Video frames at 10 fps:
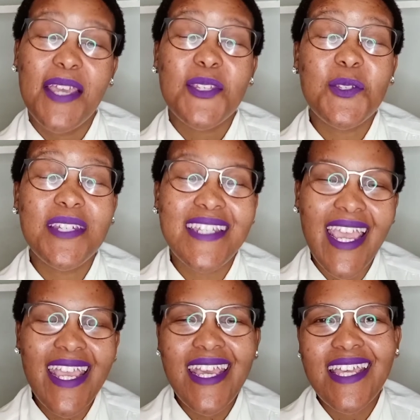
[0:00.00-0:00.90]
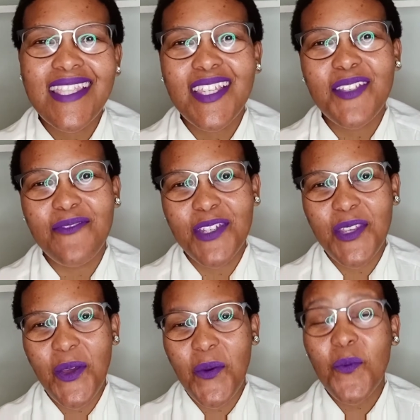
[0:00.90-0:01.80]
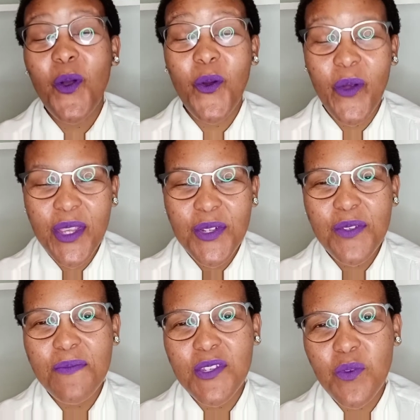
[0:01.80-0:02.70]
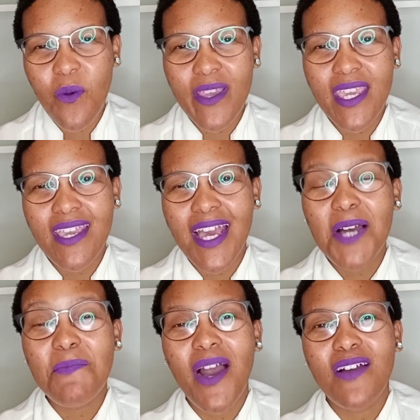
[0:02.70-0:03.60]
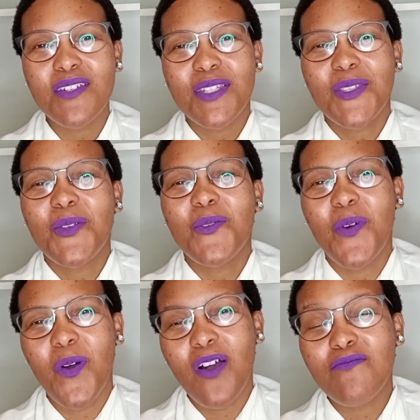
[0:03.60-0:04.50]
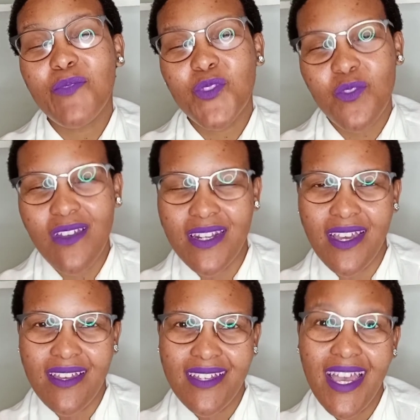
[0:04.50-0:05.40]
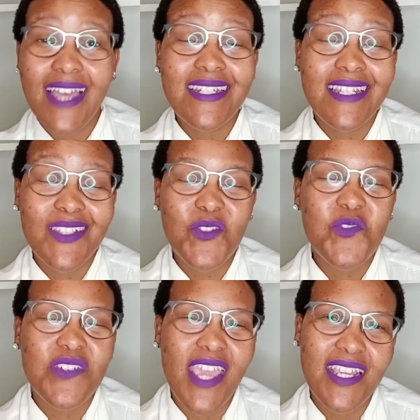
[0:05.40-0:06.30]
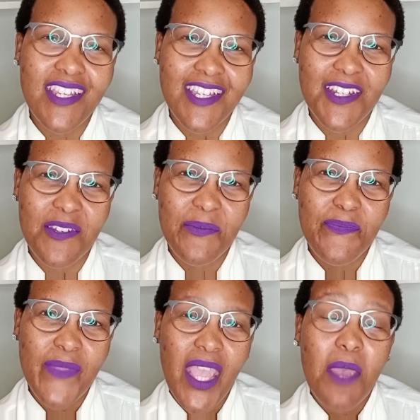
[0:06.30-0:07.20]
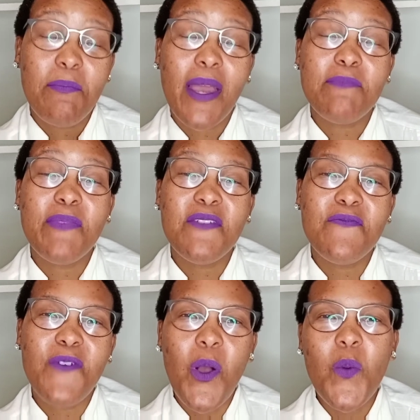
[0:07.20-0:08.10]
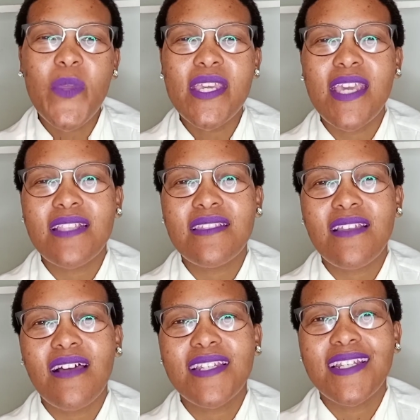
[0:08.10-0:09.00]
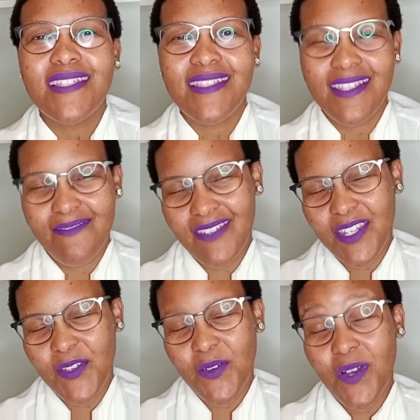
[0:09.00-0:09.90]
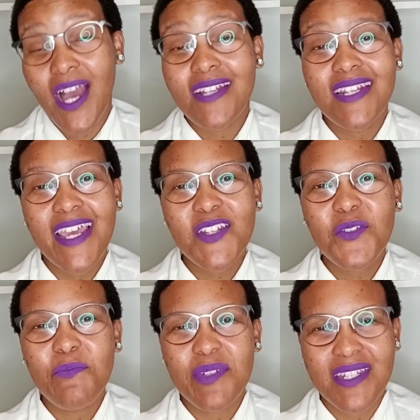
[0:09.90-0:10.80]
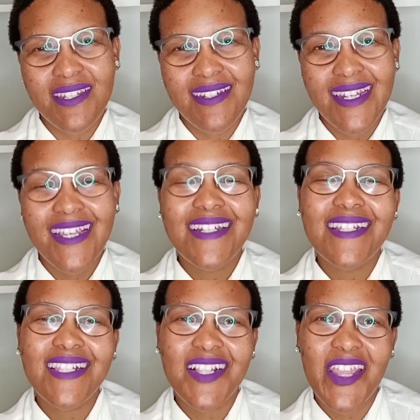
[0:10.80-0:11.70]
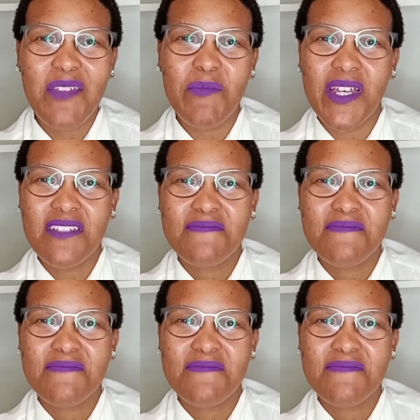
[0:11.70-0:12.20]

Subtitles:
Today in this video, we're going to be talking about the law of Botswana and its creation. But before we get started in this video, I'd like to put in a disclaimer.